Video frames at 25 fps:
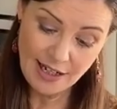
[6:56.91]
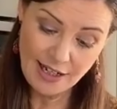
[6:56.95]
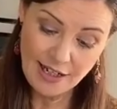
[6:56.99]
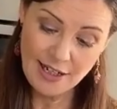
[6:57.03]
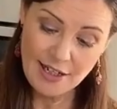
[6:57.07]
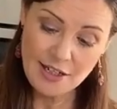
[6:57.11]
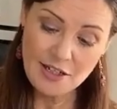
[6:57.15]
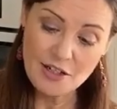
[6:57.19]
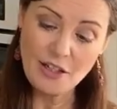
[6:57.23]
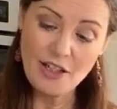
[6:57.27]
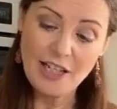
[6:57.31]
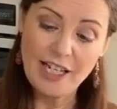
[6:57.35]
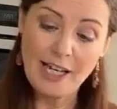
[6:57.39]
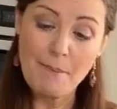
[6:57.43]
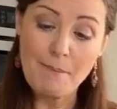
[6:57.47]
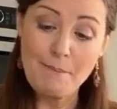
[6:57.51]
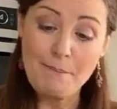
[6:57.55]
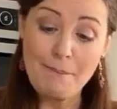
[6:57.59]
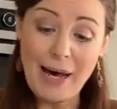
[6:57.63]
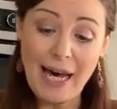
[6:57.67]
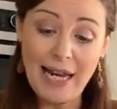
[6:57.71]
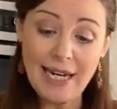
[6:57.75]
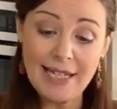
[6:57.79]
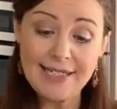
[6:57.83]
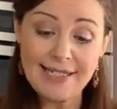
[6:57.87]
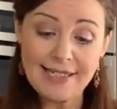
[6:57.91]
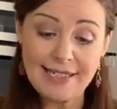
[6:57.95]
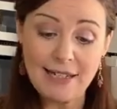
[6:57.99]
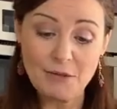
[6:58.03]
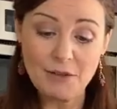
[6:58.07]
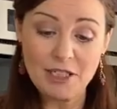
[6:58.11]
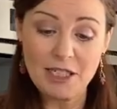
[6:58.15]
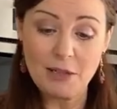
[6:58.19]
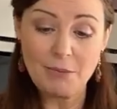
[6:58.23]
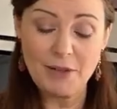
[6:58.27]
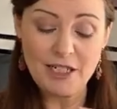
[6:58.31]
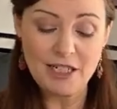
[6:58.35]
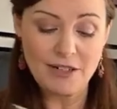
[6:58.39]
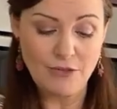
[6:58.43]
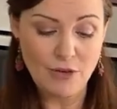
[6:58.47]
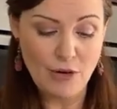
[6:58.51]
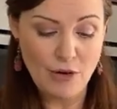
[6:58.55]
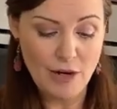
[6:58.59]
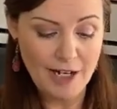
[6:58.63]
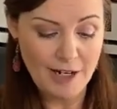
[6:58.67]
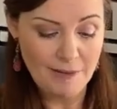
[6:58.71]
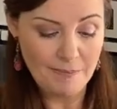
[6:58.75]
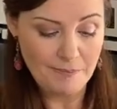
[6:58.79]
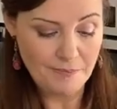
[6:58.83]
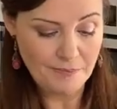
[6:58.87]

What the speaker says: So you can balance that with a bit of oil.